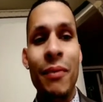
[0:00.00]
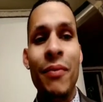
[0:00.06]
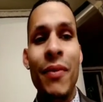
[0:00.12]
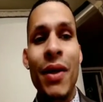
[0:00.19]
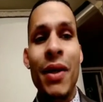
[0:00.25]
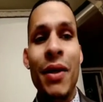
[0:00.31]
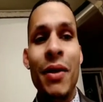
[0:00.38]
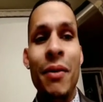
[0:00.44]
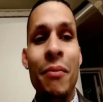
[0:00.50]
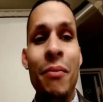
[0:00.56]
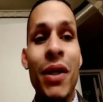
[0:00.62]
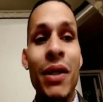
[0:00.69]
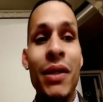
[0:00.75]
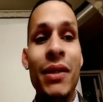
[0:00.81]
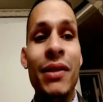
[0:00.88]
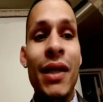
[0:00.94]
but
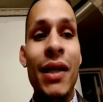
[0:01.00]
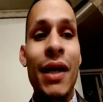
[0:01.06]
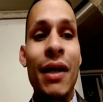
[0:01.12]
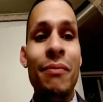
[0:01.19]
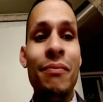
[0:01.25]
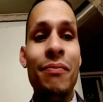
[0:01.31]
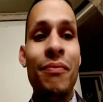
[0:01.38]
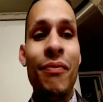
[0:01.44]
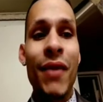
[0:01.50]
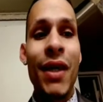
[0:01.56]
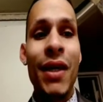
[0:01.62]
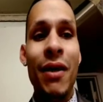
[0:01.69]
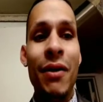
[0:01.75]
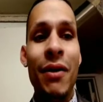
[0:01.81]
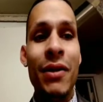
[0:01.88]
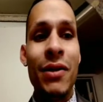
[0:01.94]
it's all
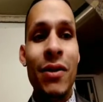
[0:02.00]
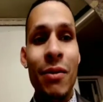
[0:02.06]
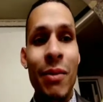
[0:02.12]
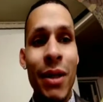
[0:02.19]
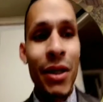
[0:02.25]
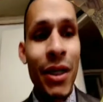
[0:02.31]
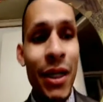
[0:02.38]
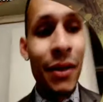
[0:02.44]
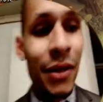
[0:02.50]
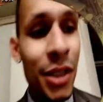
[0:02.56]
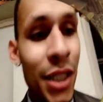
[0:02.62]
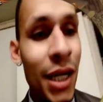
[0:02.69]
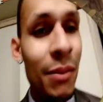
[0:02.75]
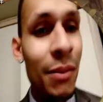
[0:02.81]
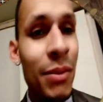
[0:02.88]
about getting the job done.